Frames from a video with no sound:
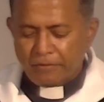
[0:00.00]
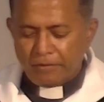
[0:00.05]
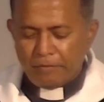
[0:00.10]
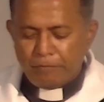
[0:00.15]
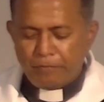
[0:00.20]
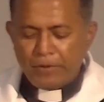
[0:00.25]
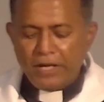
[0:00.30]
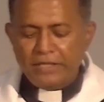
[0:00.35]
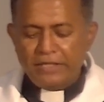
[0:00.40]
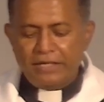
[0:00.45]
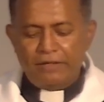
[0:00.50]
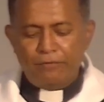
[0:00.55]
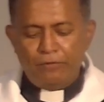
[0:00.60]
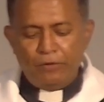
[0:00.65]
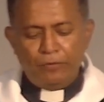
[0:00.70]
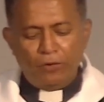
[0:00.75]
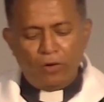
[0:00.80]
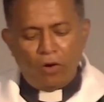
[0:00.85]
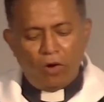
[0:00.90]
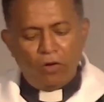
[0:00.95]
Pray that we
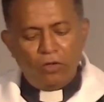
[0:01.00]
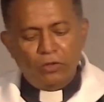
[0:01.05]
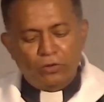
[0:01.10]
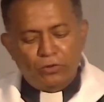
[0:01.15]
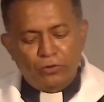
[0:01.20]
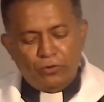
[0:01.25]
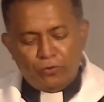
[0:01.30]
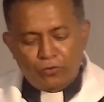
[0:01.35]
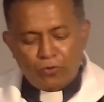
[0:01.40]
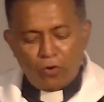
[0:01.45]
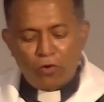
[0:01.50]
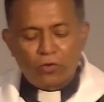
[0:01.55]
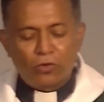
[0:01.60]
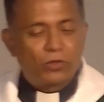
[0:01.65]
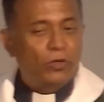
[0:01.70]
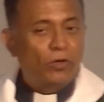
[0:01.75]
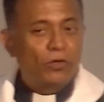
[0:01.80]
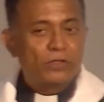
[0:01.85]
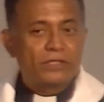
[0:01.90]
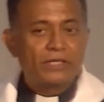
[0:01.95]
will all grow
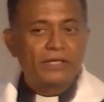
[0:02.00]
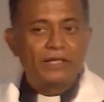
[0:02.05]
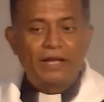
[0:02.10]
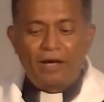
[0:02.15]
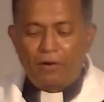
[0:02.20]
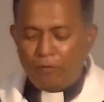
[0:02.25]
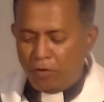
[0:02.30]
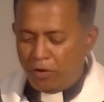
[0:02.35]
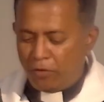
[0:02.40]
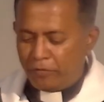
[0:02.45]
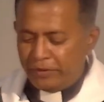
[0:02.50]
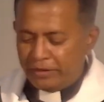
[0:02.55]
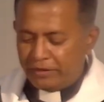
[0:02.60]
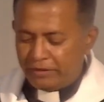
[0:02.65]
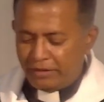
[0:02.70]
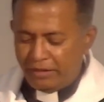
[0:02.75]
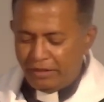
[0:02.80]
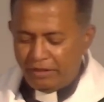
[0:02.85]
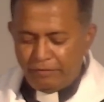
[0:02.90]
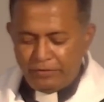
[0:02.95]
closer in our walk
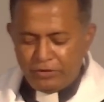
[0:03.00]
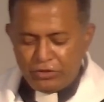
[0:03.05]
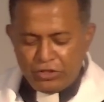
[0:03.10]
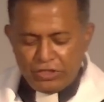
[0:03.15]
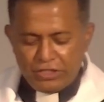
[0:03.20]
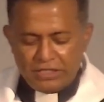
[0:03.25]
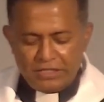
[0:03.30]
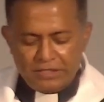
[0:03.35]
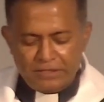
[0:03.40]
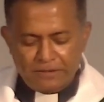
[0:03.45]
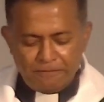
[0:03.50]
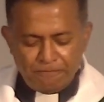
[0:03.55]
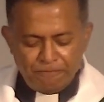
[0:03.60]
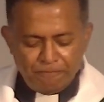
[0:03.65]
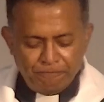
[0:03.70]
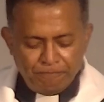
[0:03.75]
with Jesus.